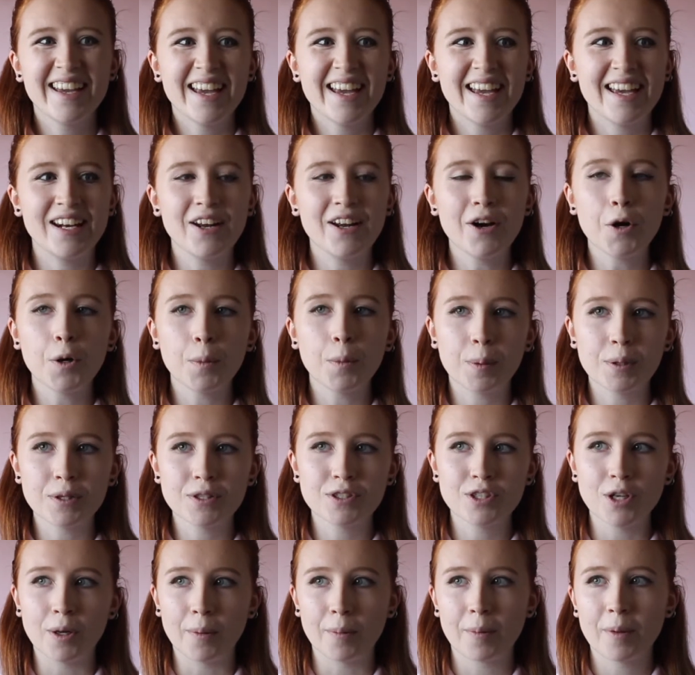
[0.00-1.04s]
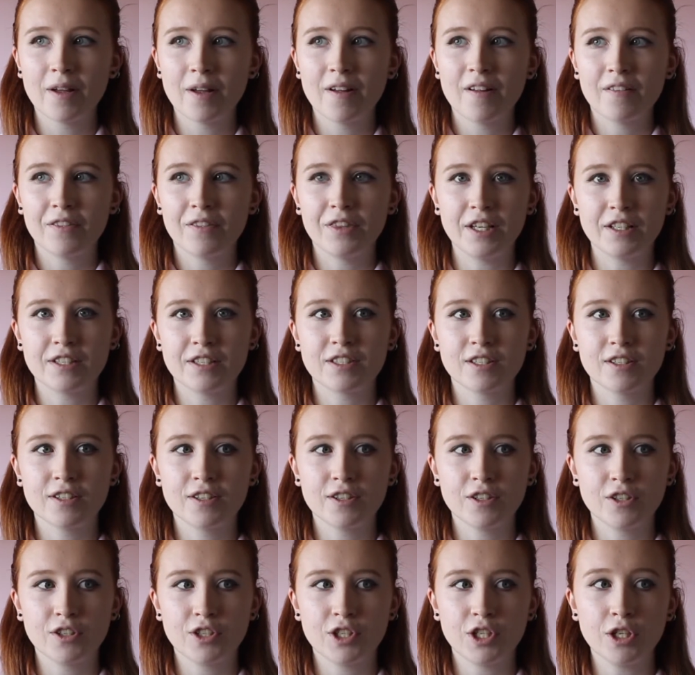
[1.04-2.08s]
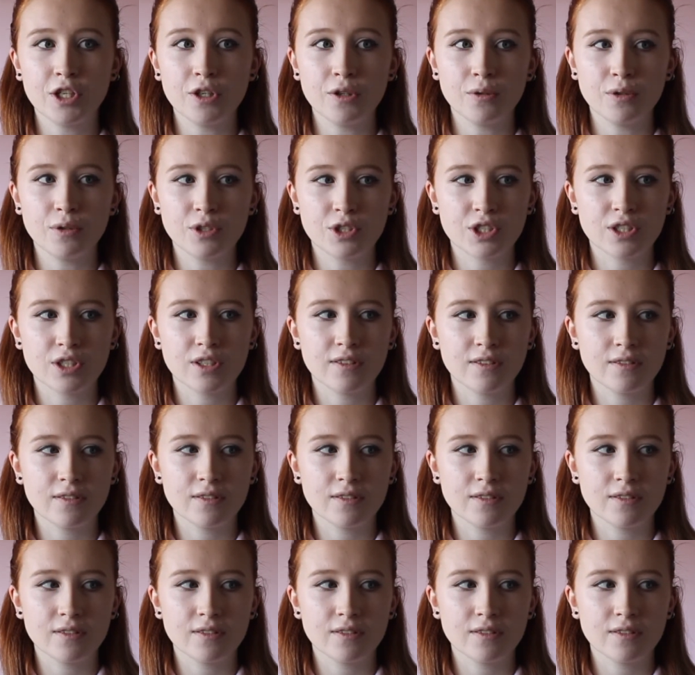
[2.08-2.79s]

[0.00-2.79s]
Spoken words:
And it opens up this huge